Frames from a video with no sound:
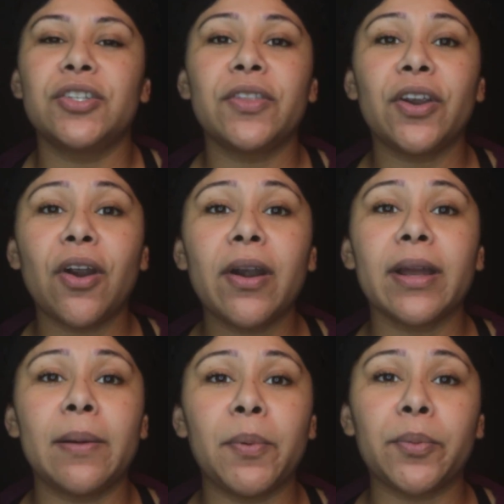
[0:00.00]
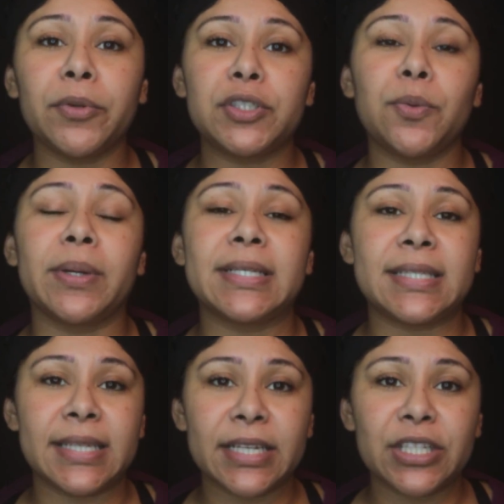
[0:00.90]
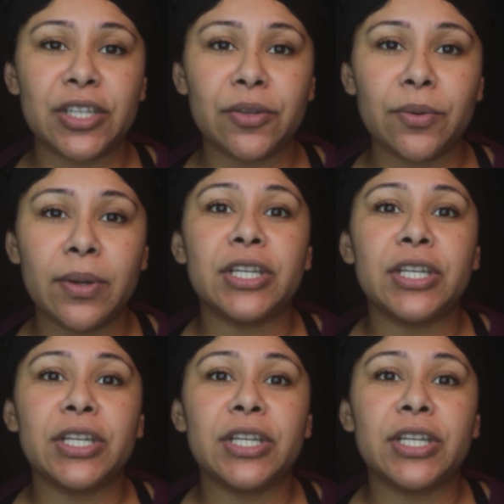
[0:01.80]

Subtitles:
So there are a couple rules you want to stick to.